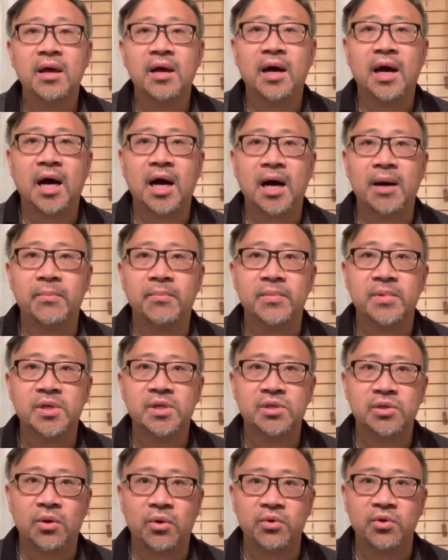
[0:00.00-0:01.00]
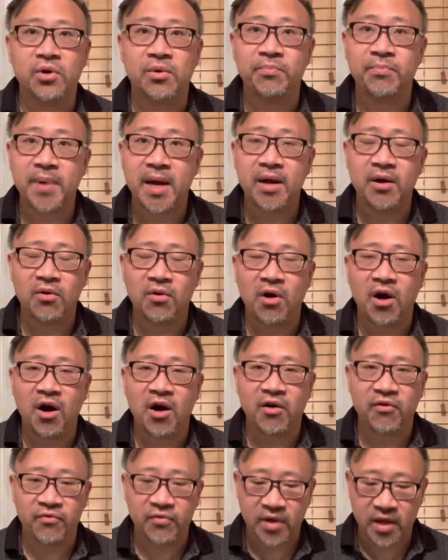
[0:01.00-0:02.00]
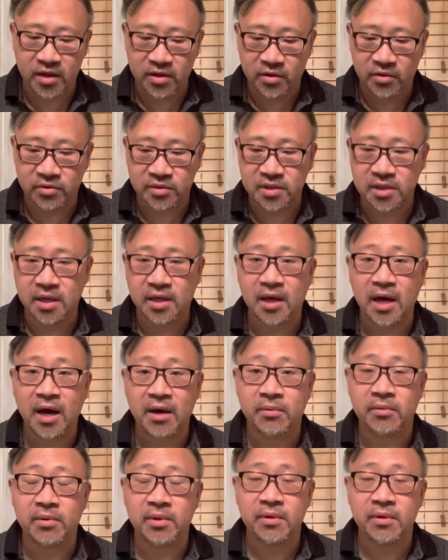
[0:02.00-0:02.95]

Um, so you're better off, and you'll see uh,